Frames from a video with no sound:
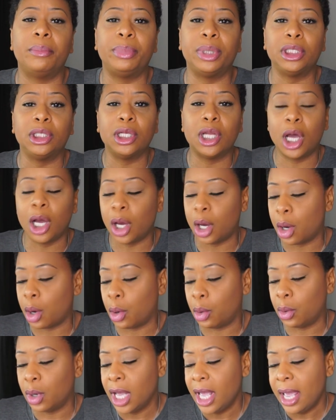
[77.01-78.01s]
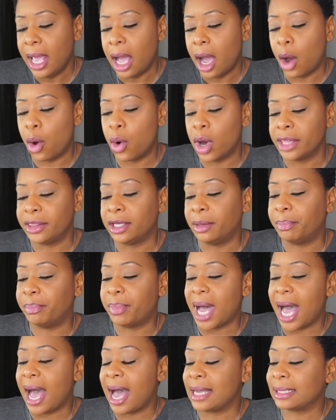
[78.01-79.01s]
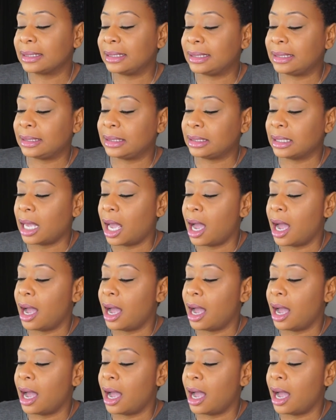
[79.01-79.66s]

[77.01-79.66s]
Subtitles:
below on the box.